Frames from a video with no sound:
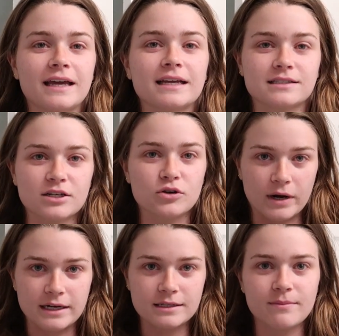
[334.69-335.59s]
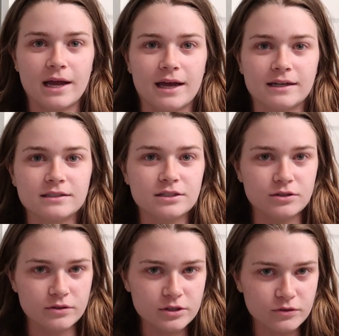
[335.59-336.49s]
Like, it's ingrained in my head to
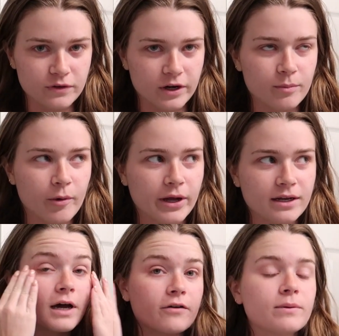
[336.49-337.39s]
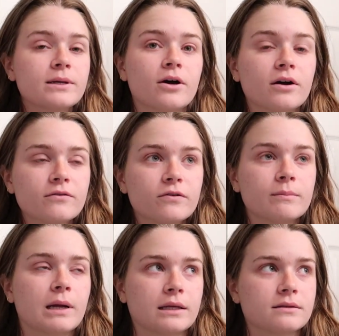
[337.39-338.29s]
do the 2-finger point. I've been gone for
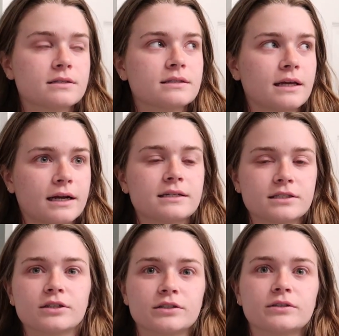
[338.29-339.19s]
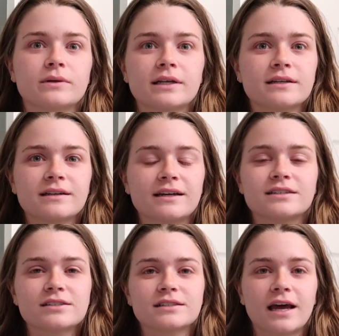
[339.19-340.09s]
months and I still do it. I
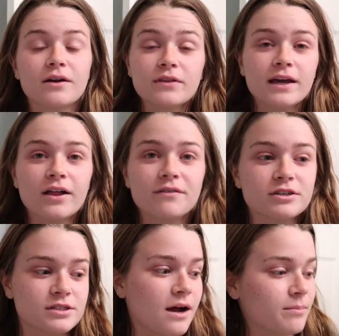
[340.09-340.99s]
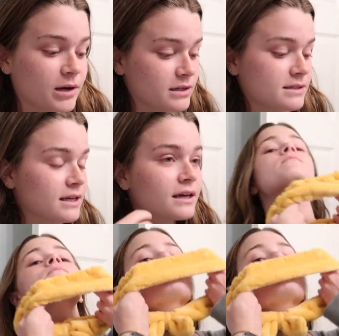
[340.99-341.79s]
don't think I'll ever stop, honestly.